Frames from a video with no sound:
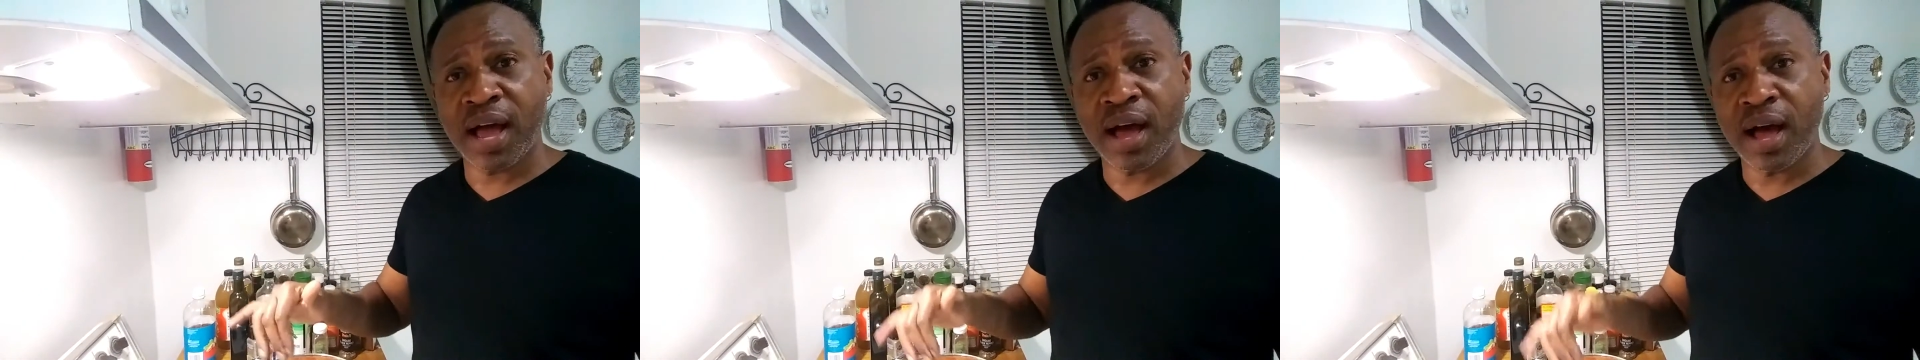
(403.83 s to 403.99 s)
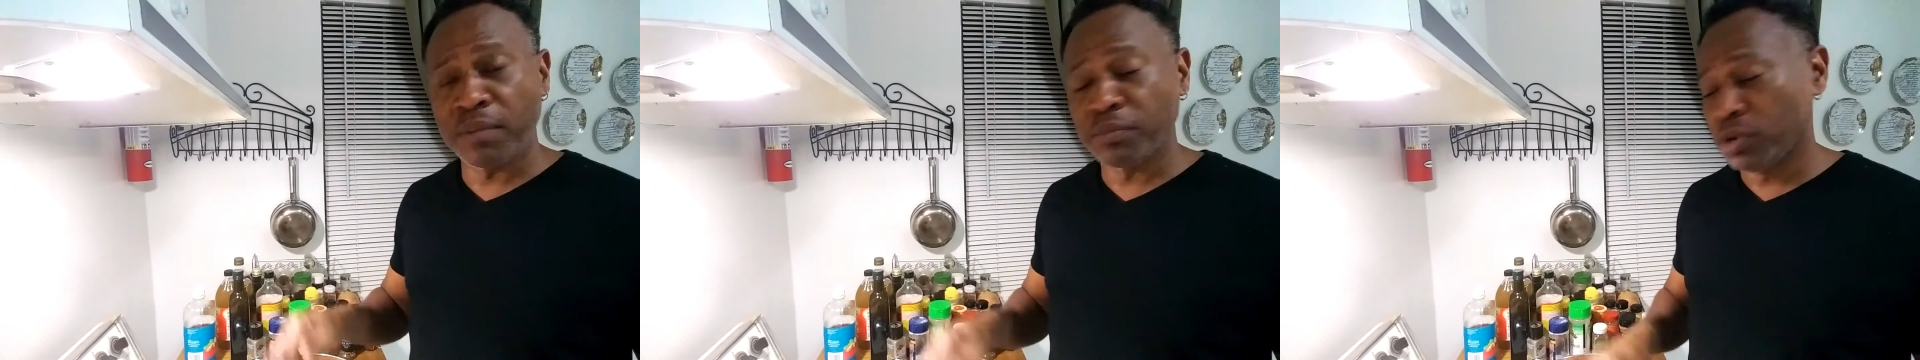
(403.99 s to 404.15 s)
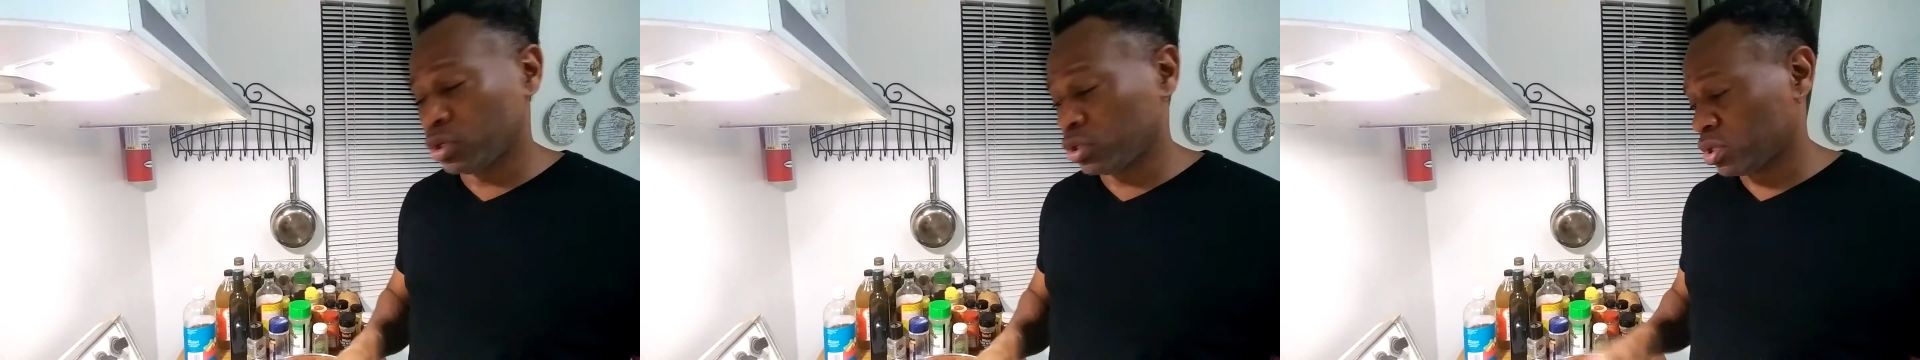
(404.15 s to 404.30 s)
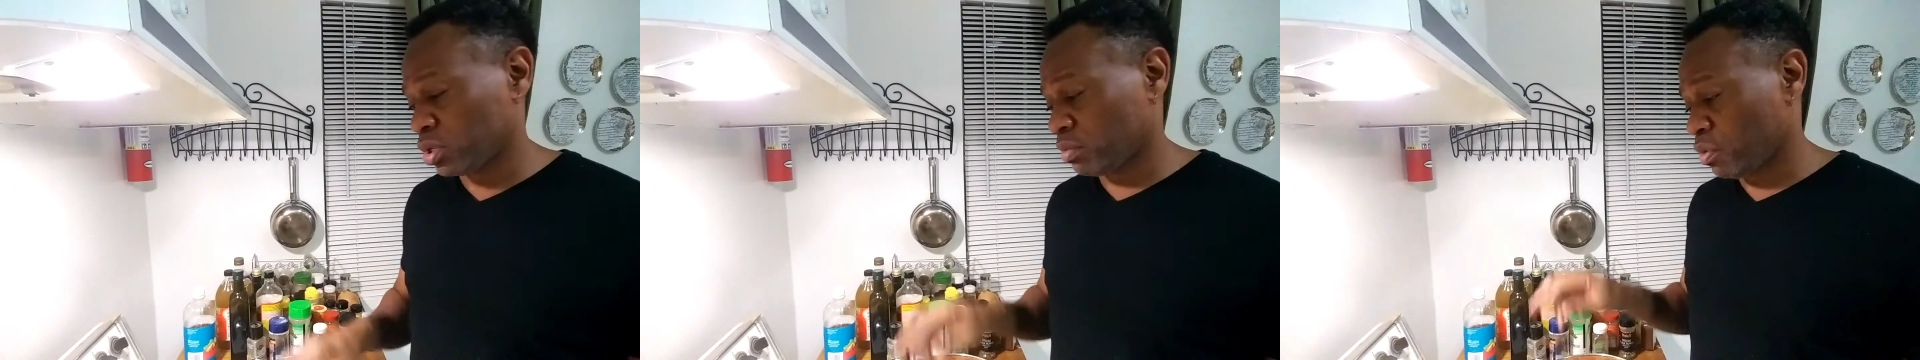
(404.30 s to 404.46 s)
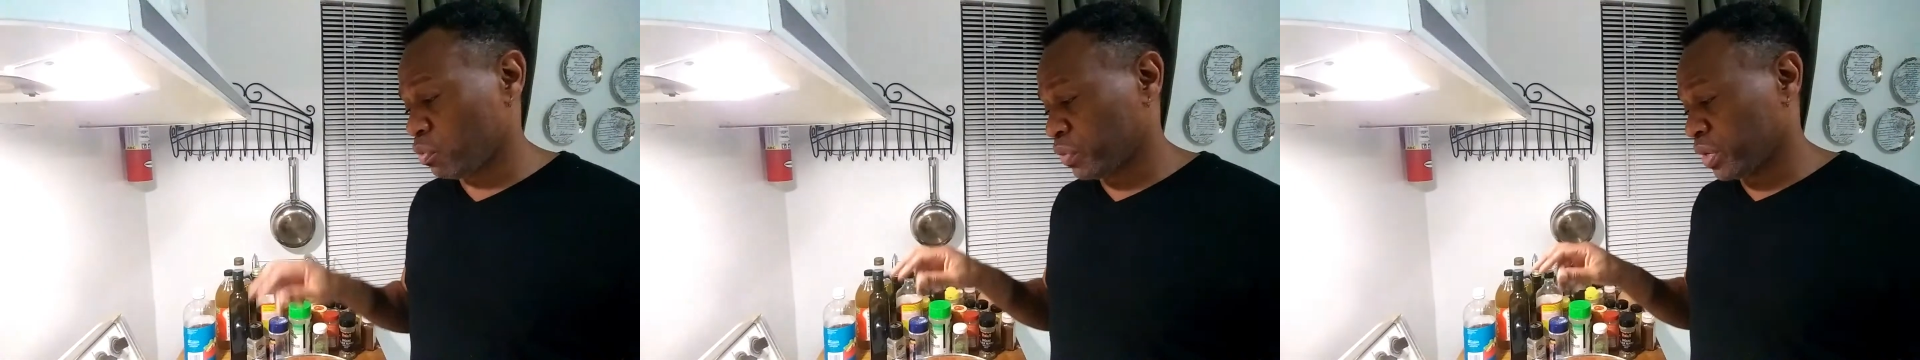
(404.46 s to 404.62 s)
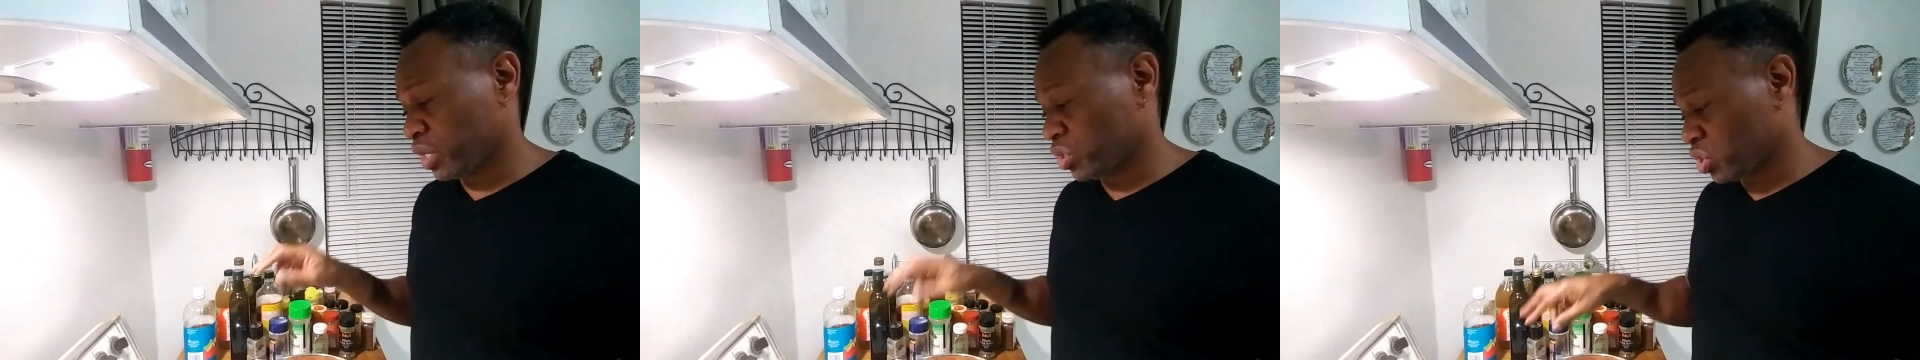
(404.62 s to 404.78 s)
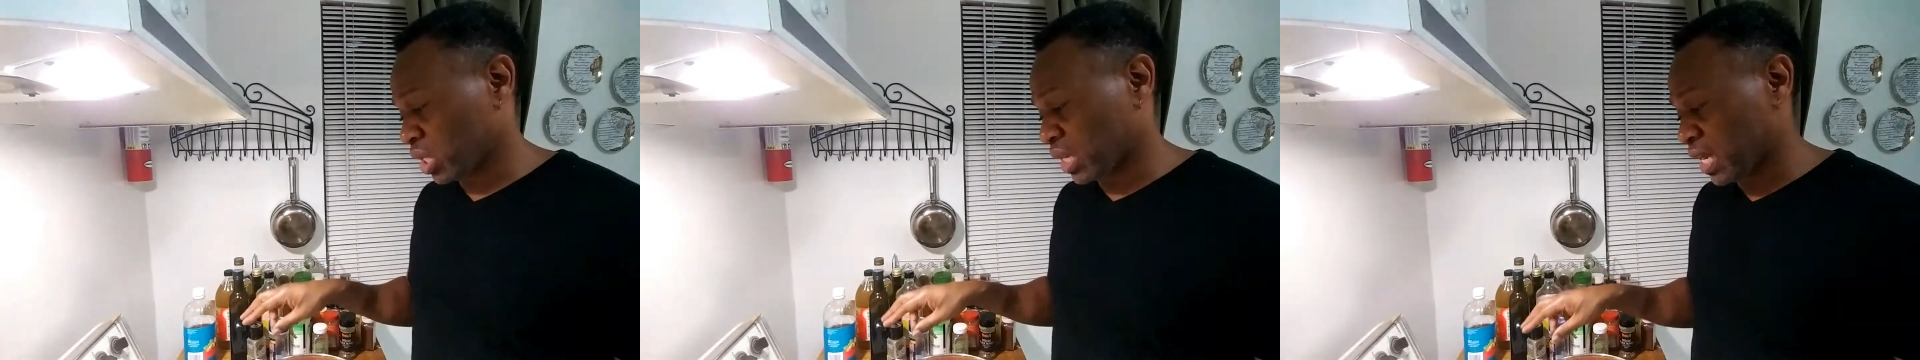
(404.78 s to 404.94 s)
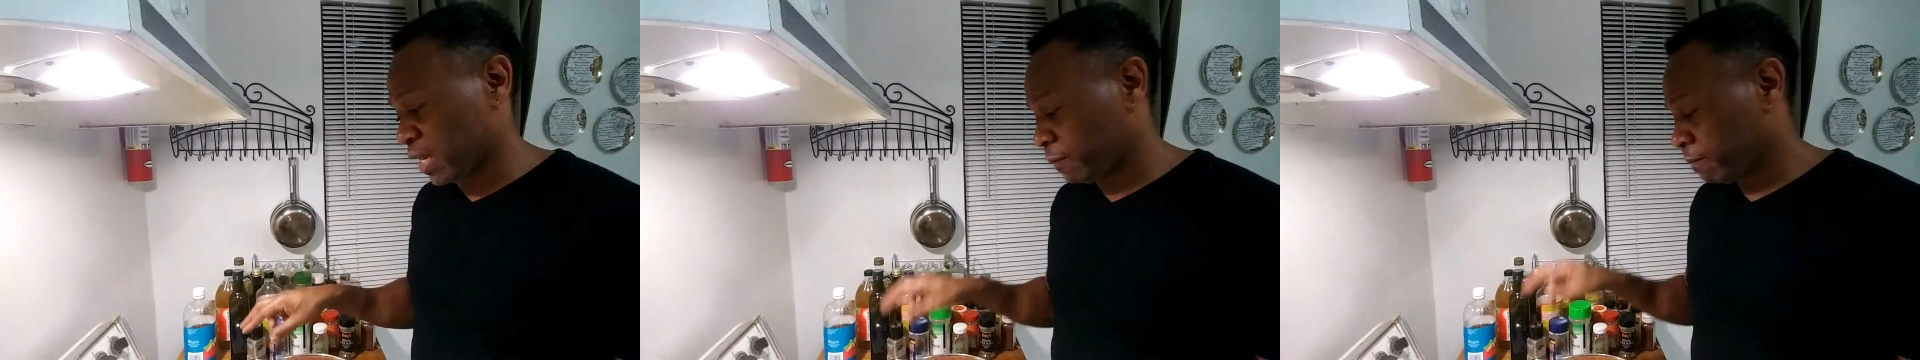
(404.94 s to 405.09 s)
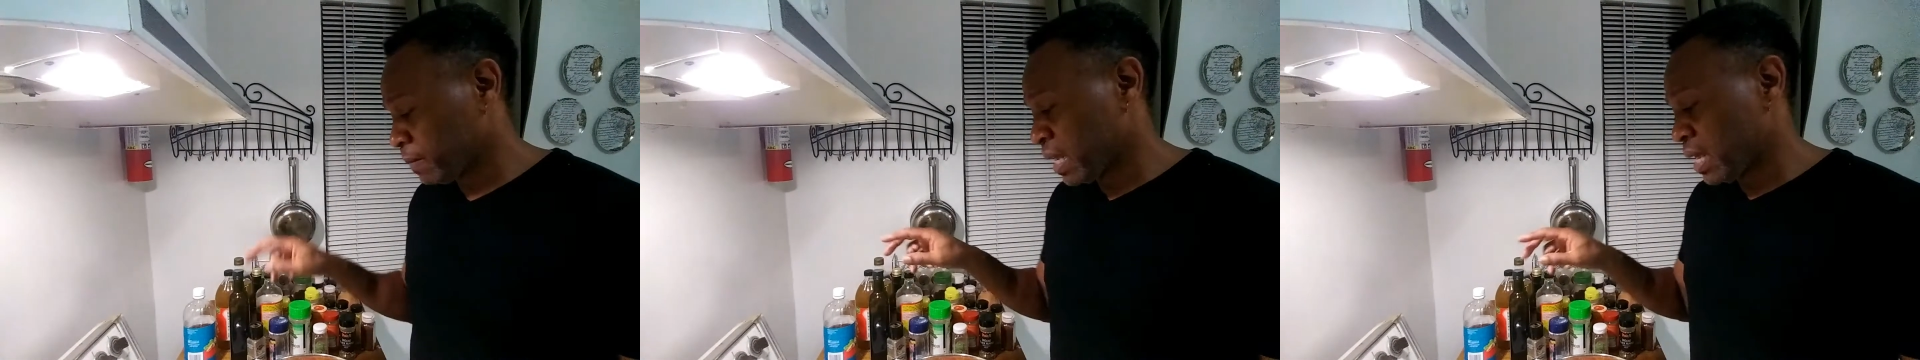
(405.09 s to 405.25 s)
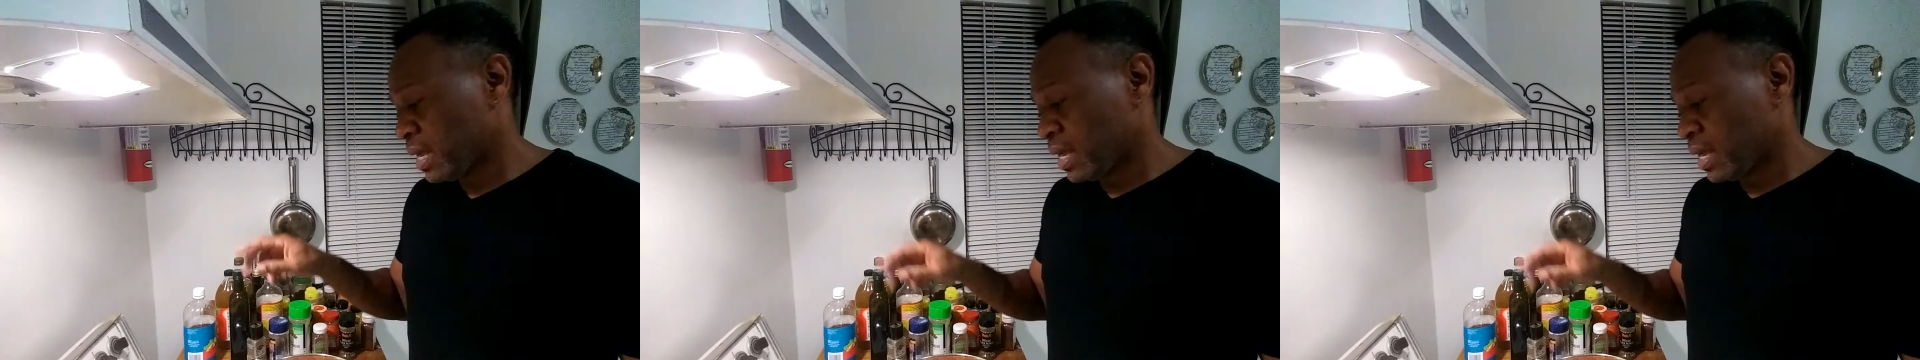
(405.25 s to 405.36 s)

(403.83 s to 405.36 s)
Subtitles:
I'm going to serve it with the chicken.